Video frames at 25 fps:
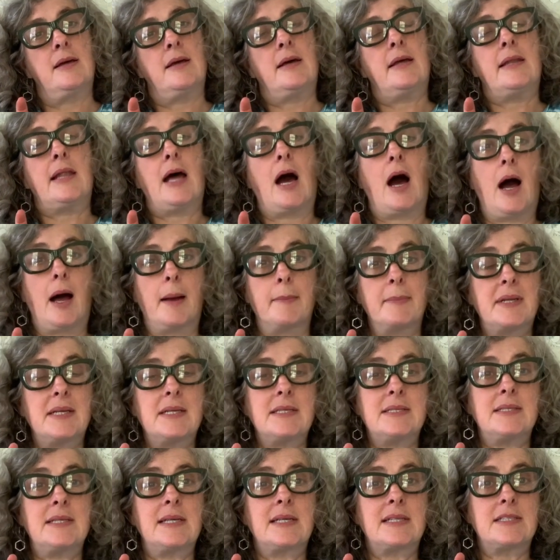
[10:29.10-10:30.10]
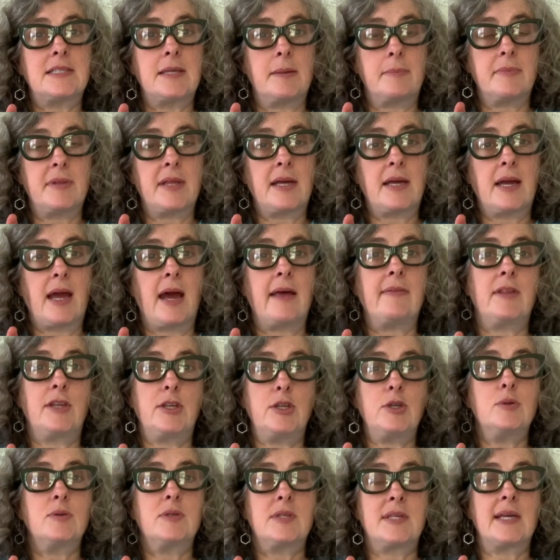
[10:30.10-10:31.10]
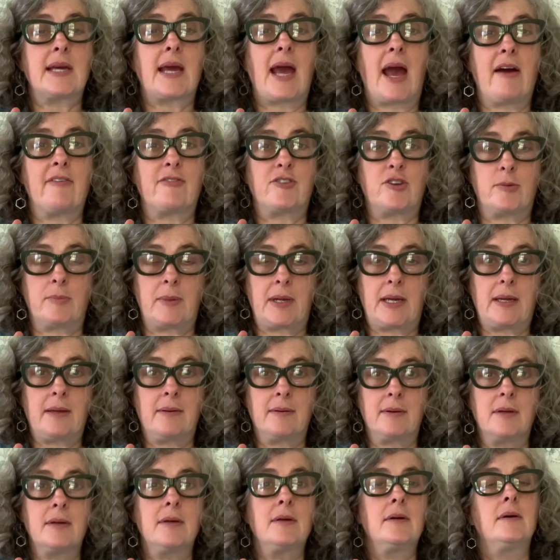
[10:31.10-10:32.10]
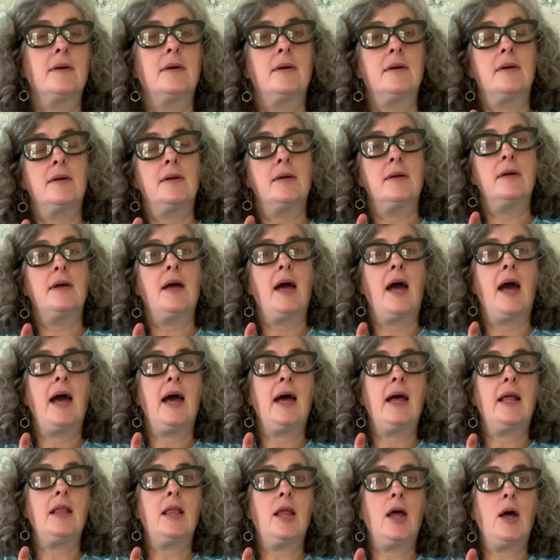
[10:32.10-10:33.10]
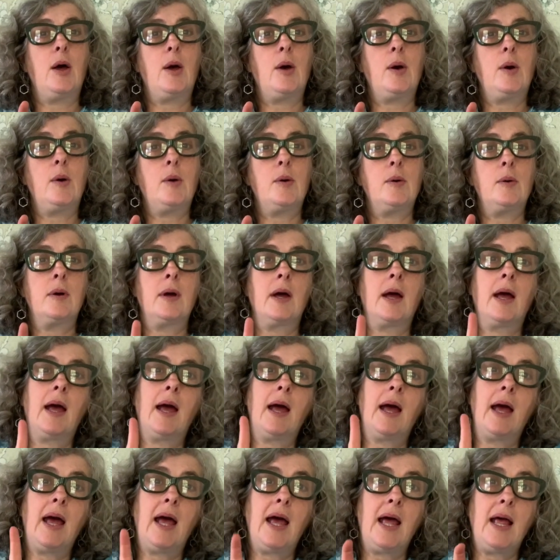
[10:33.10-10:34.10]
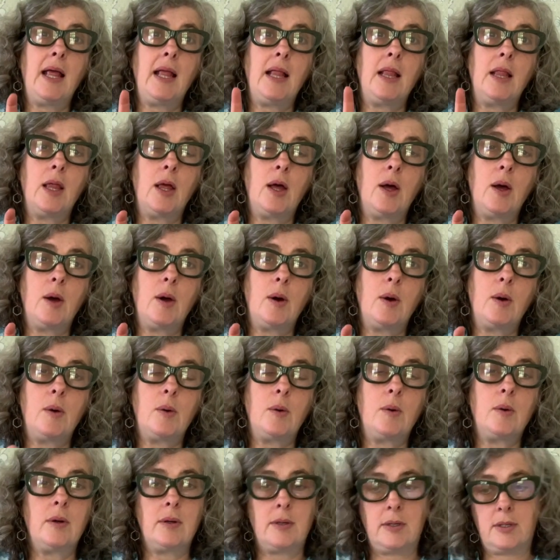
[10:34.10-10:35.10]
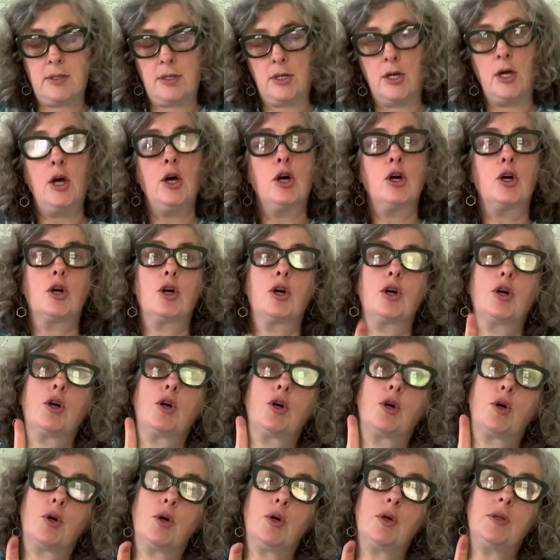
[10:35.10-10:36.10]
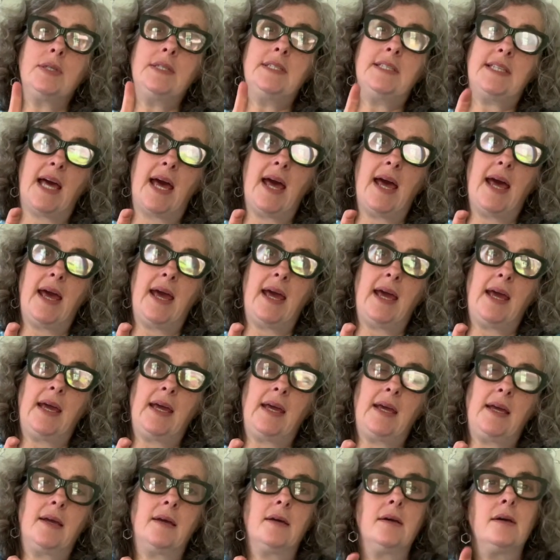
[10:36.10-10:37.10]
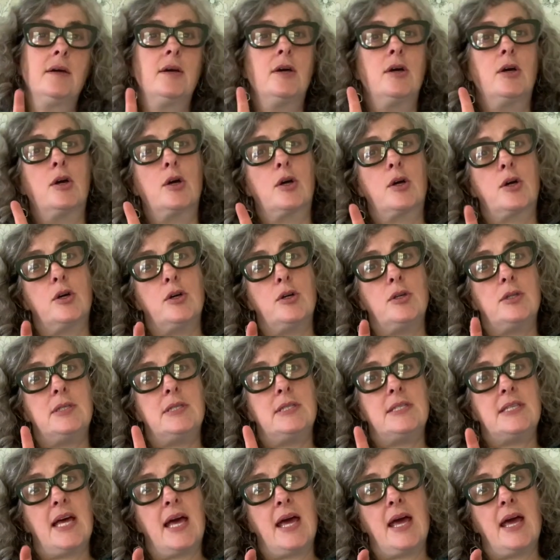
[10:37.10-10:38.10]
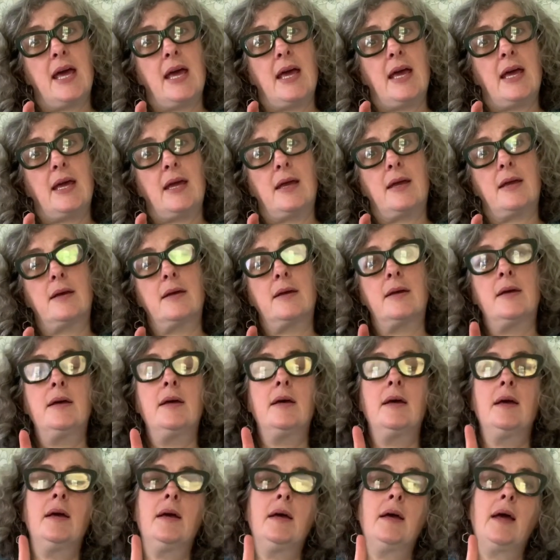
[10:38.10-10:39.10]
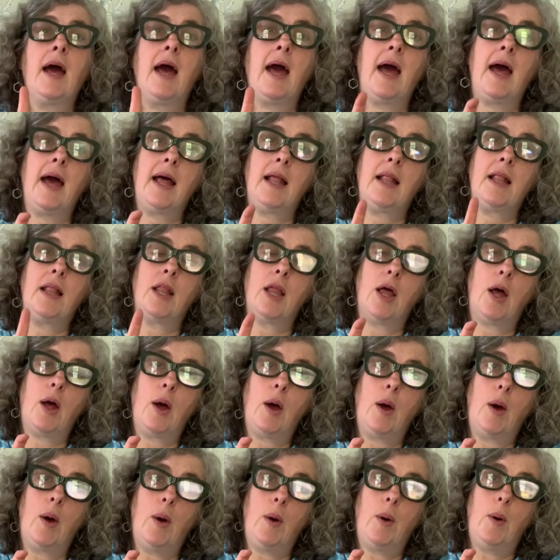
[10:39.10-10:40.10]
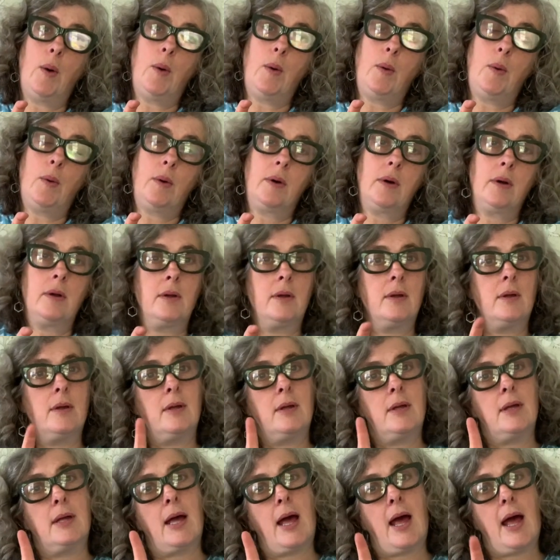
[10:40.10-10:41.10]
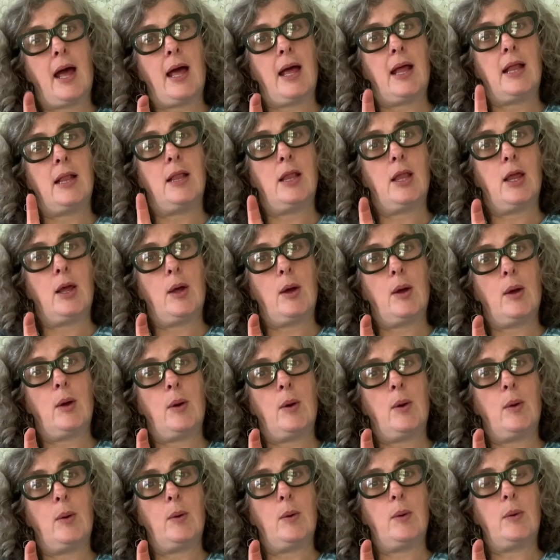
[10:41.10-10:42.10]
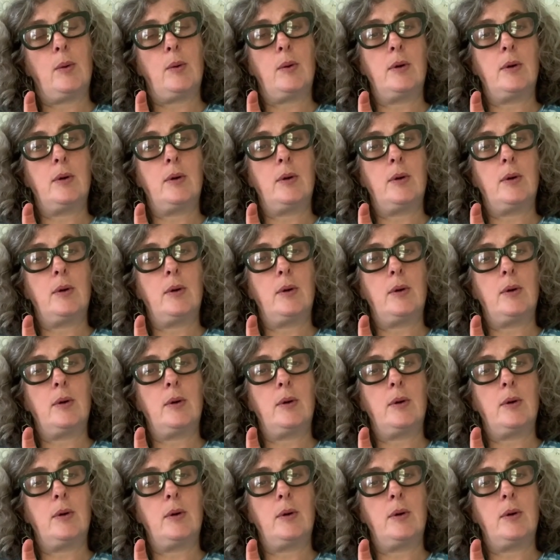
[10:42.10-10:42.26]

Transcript: now I'm going to sing something and then you sing after me. Hello, hello, good day, good day. Hello, hello.